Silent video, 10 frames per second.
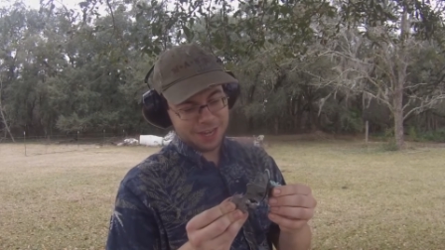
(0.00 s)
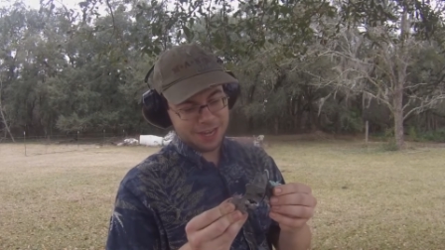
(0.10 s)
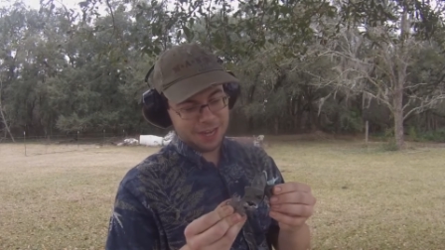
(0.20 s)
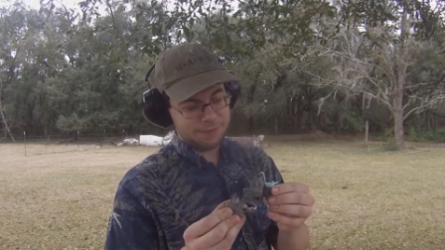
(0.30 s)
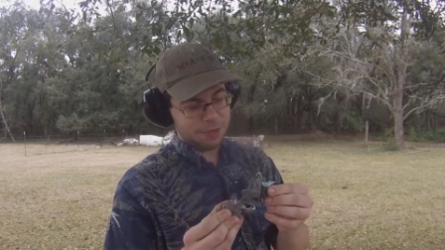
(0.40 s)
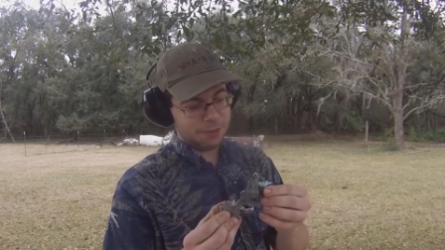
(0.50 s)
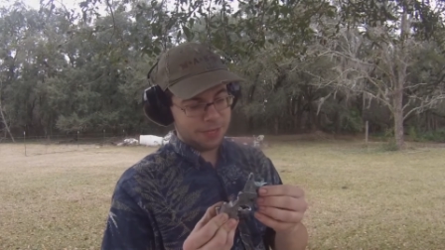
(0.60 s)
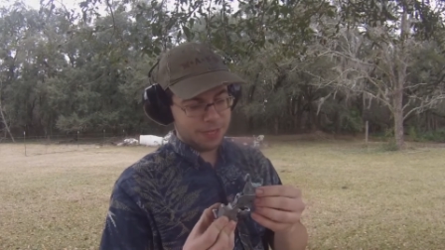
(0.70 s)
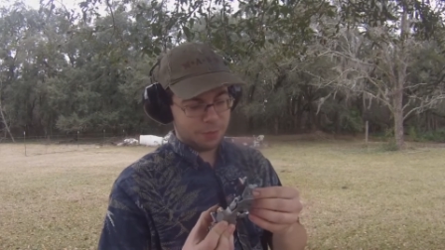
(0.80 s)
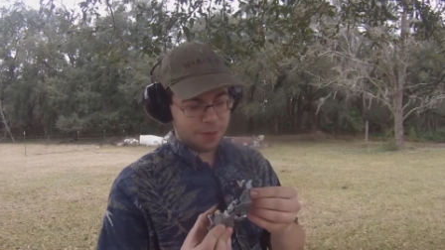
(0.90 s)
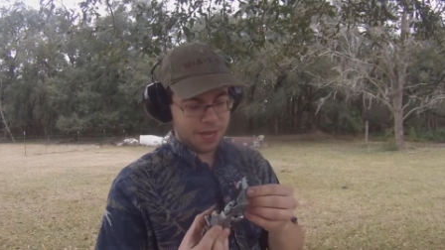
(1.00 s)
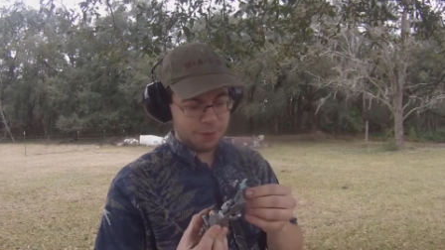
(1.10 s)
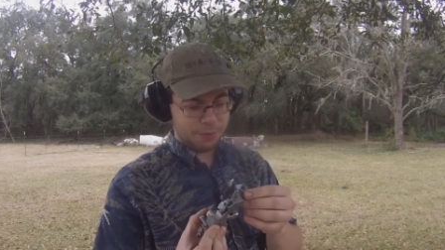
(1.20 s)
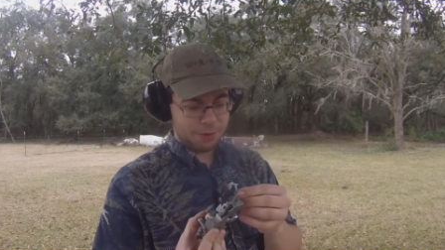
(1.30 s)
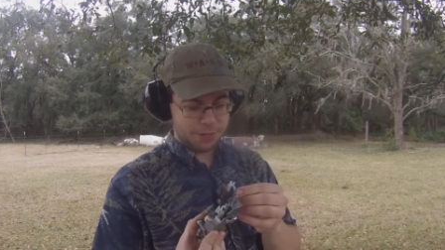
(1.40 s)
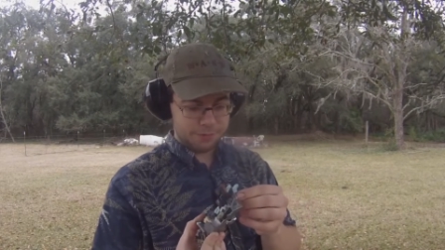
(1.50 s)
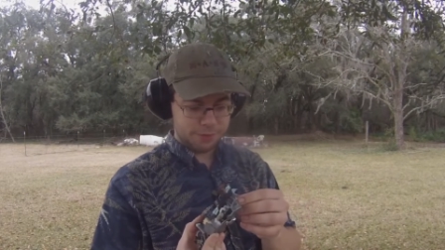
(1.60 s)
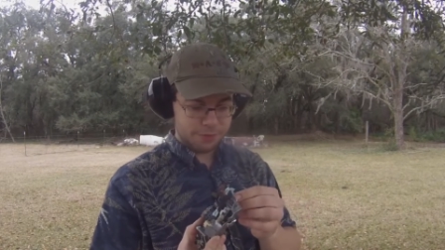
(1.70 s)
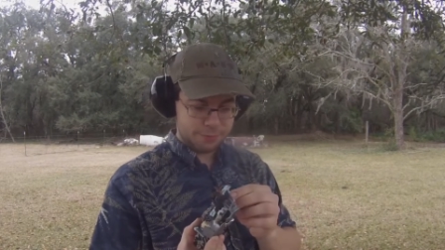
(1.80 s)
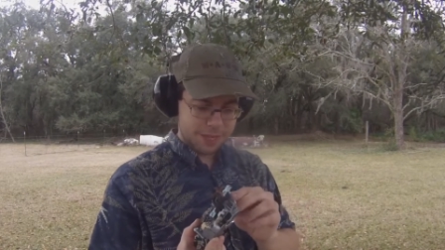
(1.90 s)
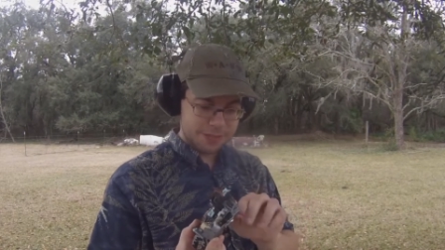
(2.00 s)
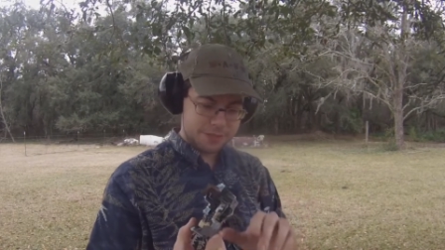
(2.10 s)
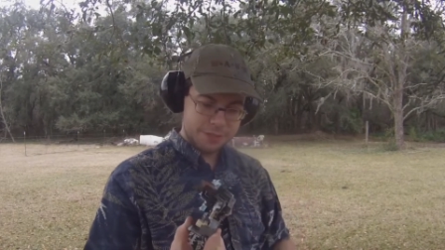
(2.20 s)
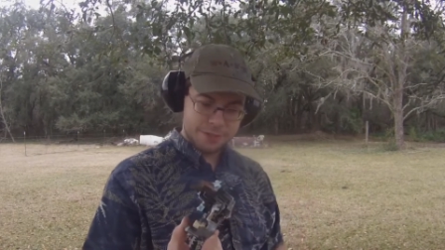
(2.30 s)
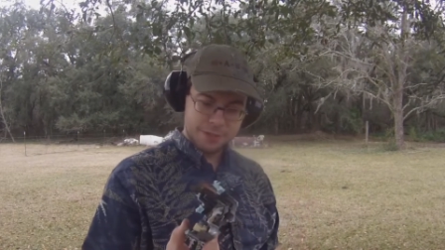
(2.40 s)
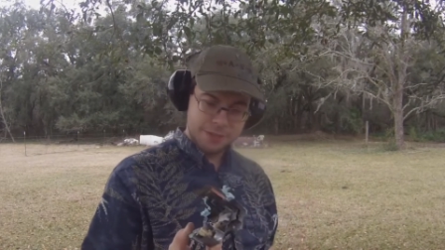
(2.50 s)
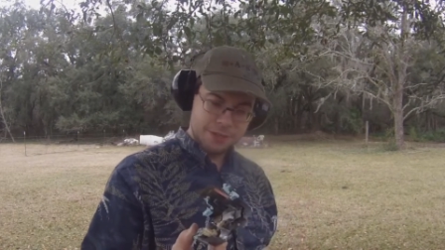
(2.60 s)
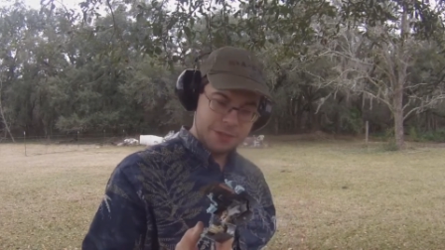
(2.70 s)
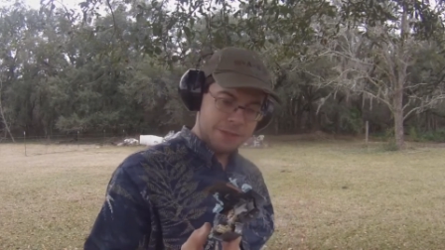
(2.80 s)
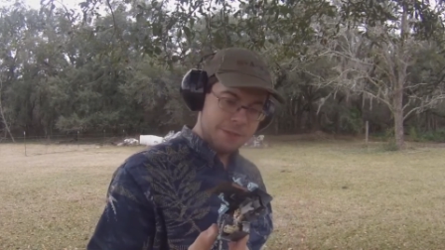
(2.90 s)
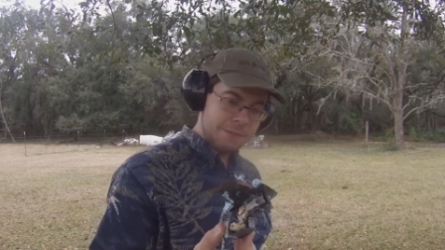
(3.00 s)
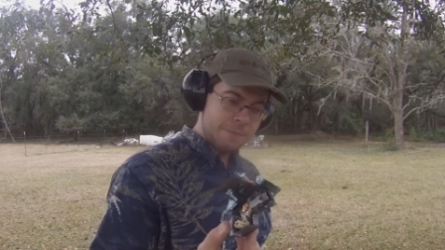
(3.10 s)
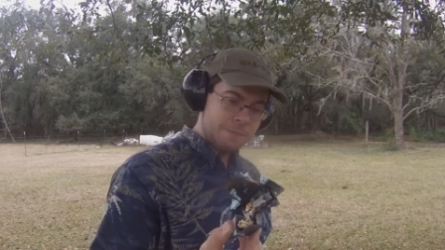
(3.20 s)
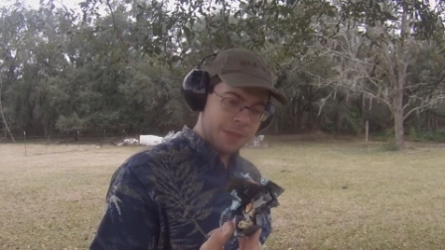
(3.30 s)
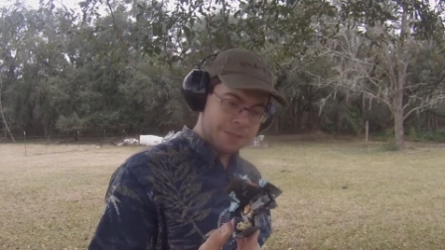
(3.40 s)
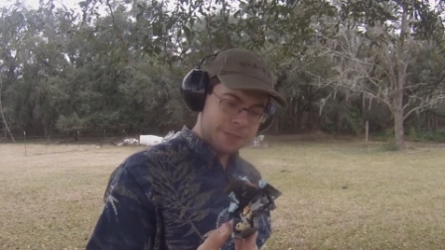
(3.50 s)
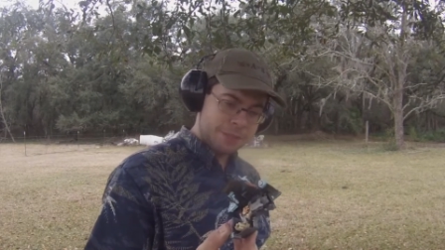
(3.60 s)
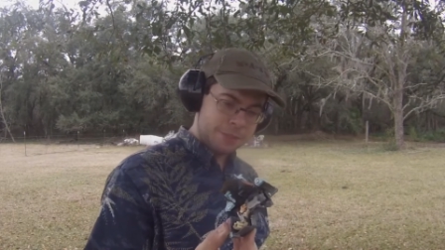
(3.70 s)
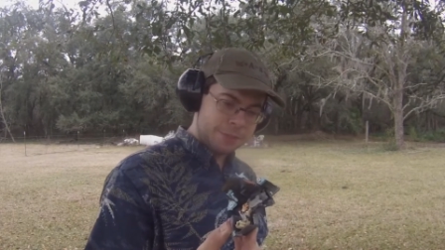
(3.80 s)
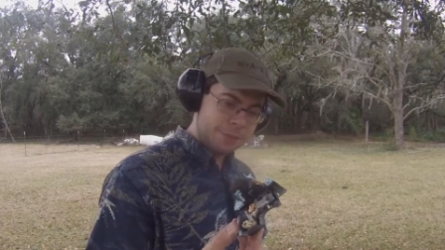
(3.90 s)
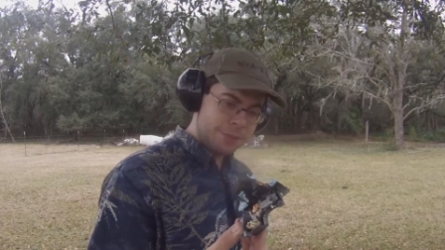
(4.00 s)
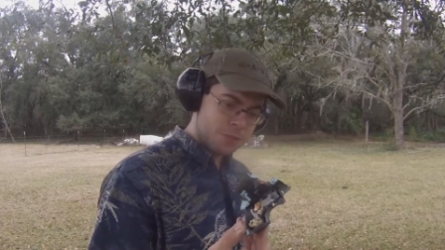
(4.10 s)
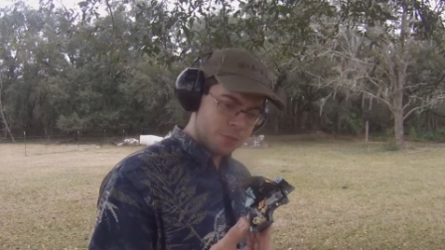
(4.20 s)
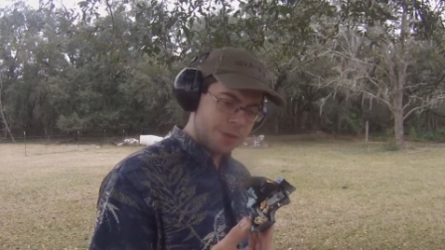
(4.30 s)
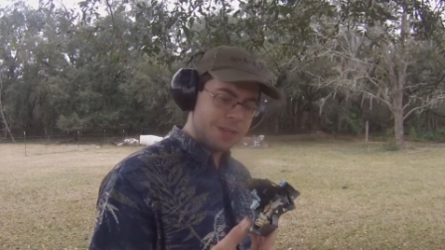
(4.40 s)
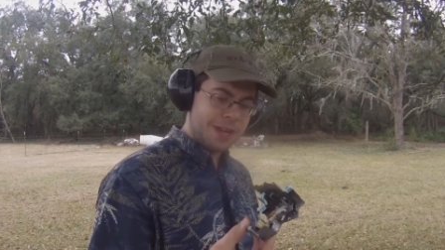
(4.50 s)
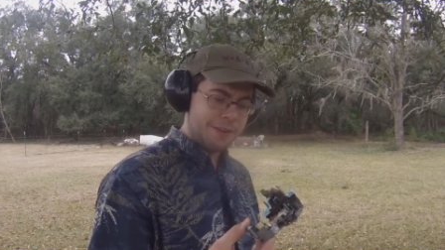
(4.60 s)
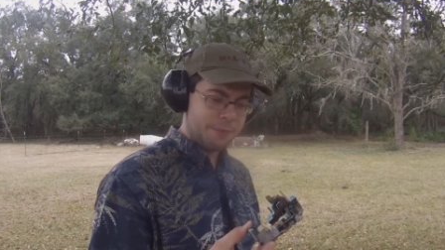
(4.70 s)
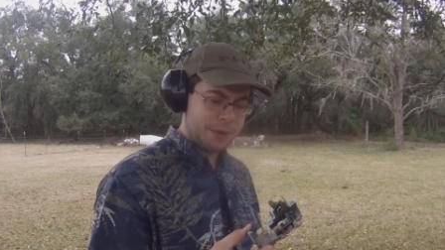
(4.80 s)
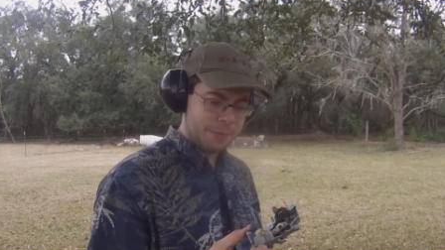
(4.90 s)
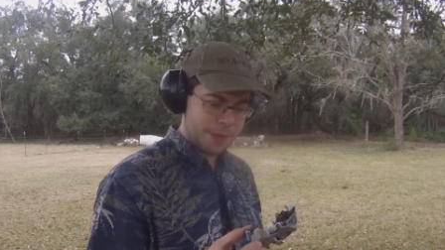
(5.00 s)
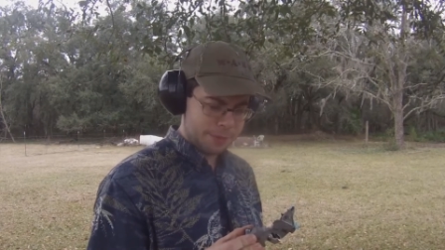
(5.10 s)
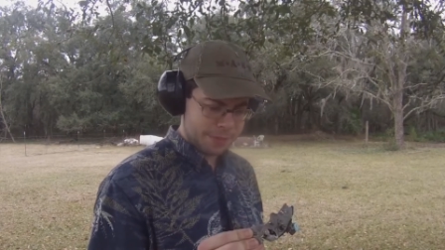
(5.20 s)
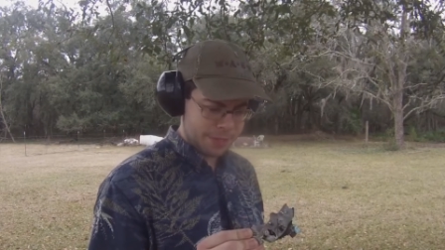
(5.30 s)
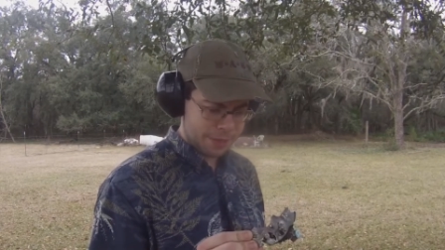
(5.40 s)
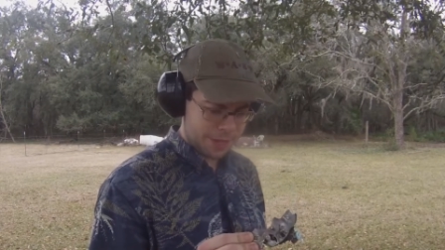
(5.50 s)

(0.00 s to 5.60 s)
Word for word: I have no idea why it broke in the first place. It's a little too destroyed now for me to be able to tell